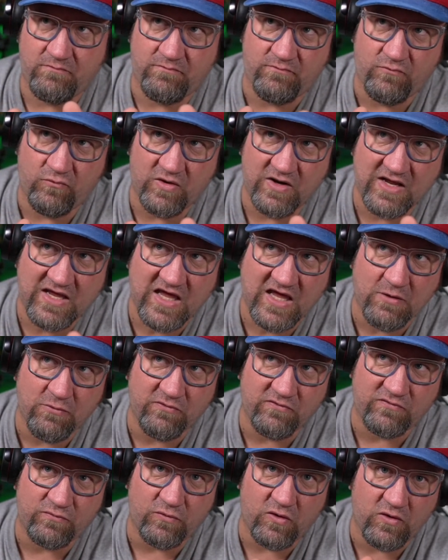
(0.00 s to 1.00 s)
when he
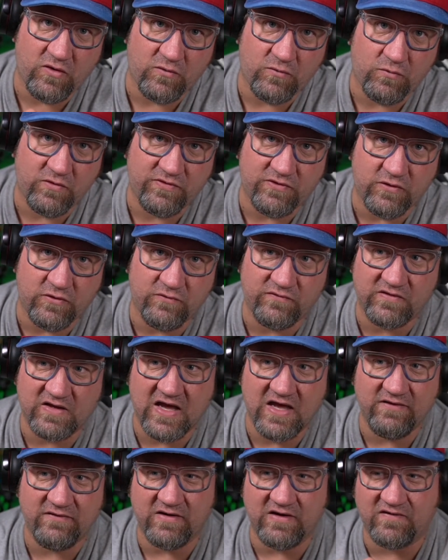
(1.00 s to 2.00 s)
was rolling with those
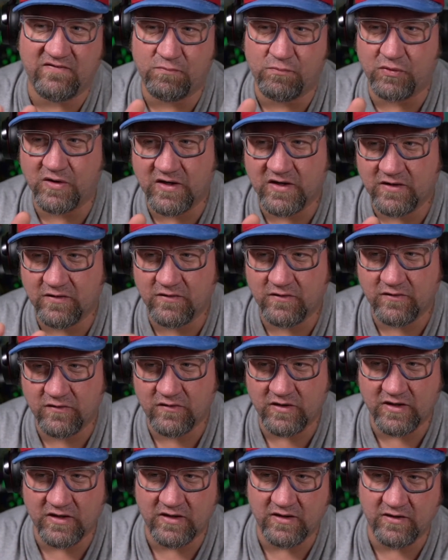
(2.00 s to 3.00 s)
guys like Springer
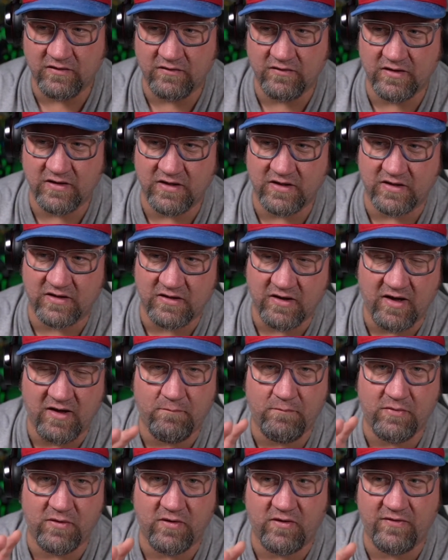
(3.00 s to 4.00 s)
and
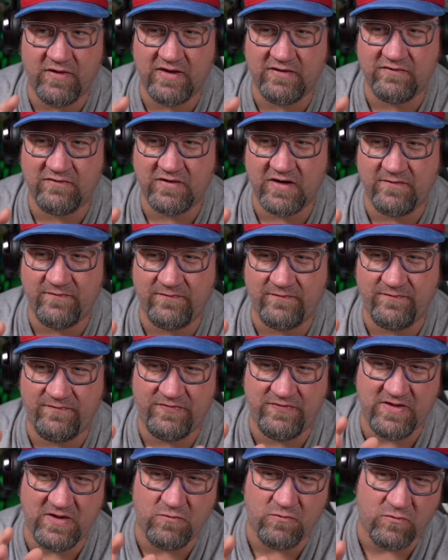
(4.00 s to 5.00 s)
Cup and all that stuff,
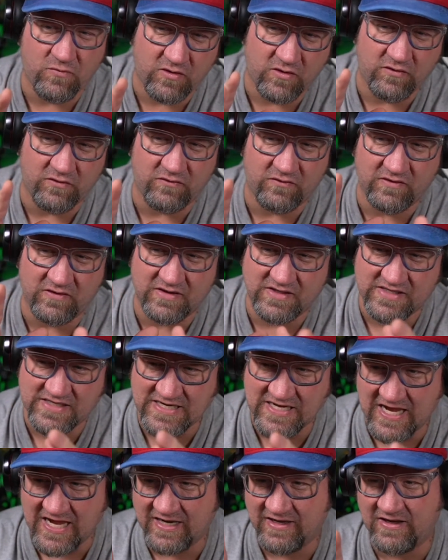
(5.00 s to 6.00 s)
they weren't
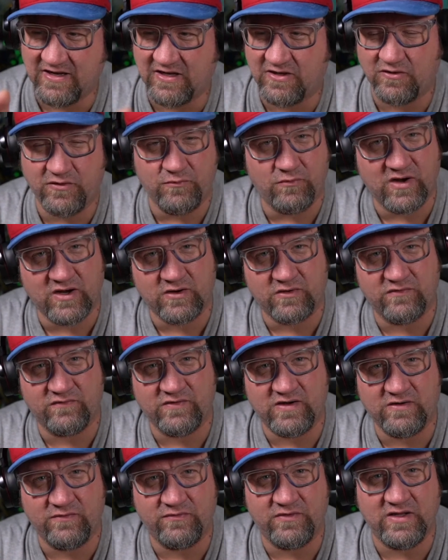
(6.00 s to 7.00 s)
technically wreckers, I
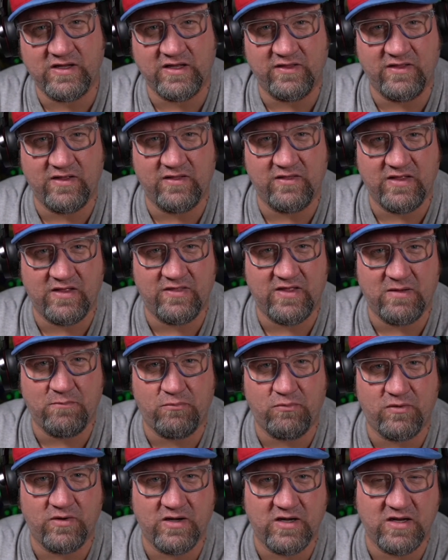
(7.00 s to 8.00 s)
don't think, at that
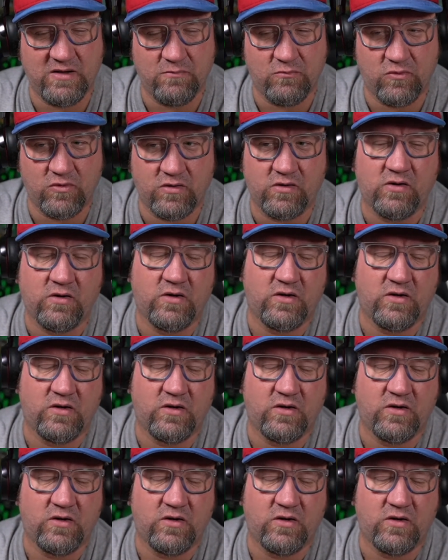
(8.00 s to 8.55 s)
point anymore,